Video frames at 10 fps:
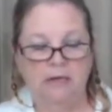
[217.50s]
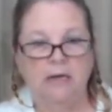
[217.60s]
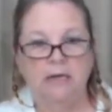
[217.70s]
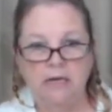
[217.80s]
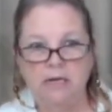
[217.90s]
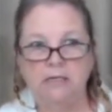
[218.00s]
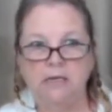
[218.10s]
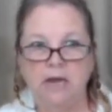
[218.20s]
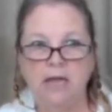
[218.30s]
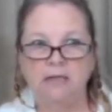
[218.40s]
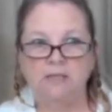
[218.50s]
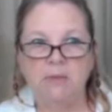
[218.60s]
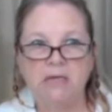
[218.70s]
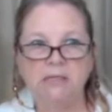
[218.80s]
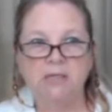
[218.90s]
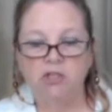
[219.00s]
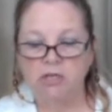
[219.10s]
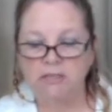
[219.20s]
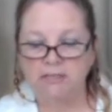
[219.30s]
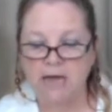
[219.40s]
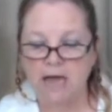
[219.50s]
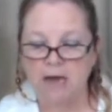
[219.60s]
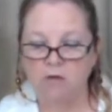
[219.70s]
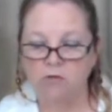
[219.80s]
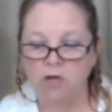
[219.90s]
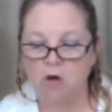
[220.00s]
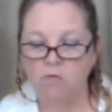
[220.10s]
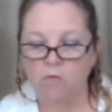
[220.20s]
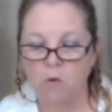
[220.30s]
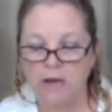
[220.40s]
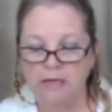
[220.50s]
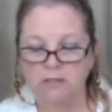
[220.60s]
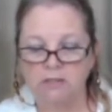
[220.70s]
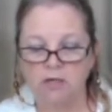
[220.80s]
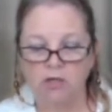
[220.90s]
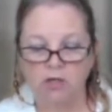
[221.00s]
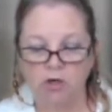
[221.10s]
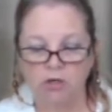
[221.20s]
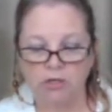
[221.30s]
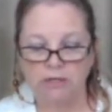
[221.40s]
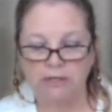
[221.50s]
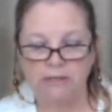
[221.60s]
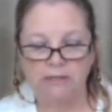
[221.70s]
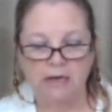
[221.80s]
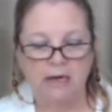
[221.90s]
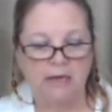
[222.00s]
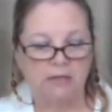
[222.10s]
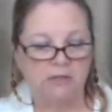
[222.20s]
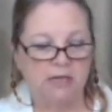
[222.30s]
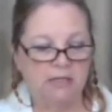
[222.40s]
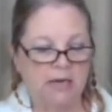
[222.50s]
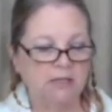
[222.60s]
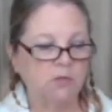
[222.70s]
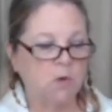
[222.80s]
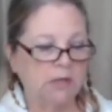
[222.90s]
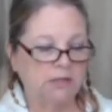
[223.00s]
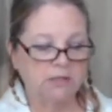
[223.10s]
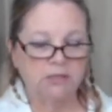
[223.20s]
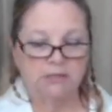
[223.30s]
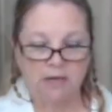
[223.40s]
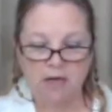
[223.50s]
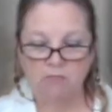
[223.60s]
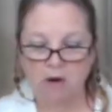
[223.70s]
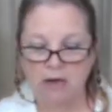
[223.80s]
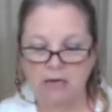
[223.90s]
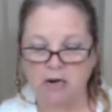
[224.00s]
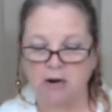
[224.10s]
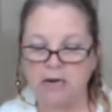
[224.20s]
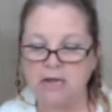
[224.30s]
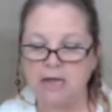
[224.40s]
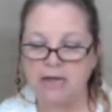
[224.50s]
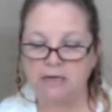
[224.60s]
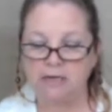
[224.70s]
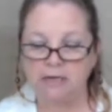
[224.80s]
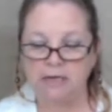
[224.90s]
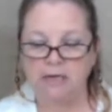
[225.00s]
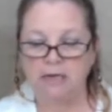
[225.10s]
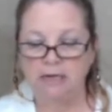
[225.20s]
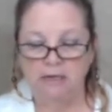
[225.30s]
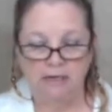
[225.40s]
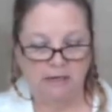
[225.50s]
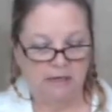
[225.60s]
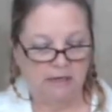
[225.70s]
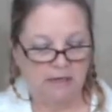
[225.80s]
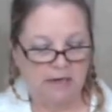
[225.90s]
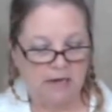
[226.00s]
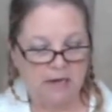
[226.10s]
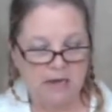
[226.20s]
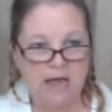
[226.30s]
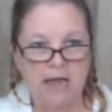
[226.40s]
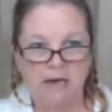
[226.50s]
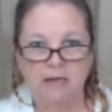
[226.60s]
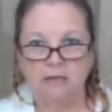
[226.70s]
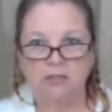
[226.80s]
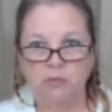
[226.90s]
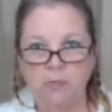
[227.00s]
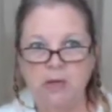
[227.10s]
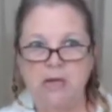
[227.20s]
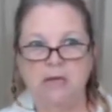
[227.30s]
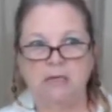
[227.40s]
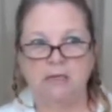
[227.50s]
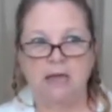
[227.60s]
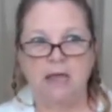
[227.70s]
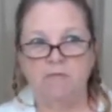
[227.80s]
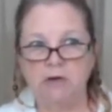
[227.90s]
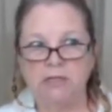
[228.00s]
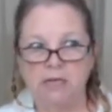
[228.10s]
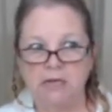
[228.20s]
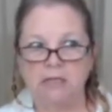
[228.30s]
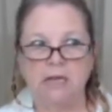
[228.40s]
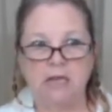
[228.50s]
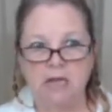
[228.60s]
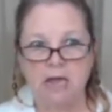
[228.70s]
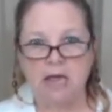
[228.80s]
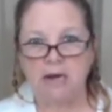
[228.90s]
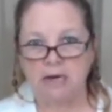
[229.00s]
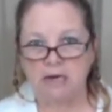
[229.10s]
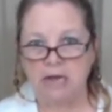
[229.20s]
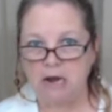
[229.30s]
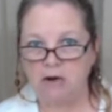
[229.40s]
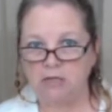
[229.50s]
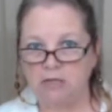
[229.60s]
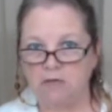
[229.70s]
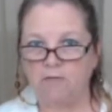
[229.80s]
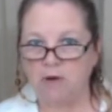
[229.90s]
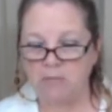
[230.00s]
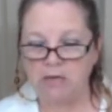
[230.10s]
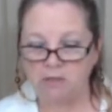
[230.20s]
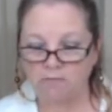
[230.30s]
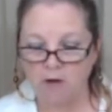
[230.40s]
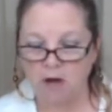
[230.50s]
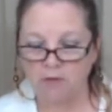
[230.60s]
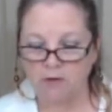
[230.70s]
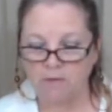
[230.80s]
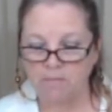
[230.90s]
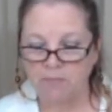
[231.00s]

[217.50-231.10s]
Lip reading: again, today's message is titled, Don't Waste Your Goods. And see, that's what this son right here, he had done. He had spent everything that he had inherited from his father.